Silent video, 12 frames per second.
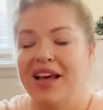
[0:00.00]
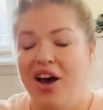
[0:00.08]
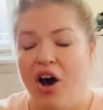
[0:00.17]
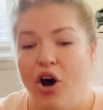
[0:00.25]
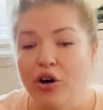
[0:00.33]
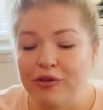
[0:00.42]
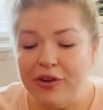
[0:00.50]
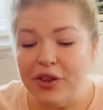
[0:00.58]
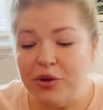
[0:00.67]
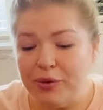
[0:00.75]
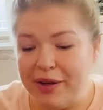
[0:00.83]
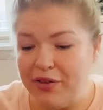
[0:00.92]
Over the
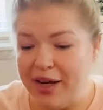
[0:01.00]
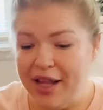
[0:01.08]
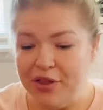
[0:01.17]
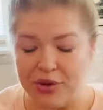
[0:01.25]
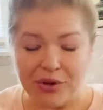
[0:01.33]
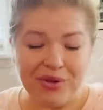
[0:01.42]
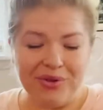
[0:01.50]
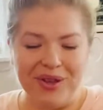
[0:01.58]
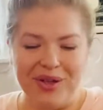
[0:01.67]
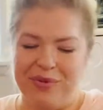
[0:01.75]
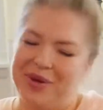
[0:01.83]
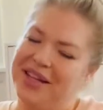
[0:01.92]
river and through the
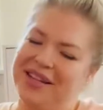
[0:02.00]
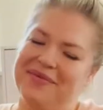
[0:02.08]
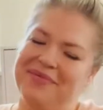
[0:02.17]
wood.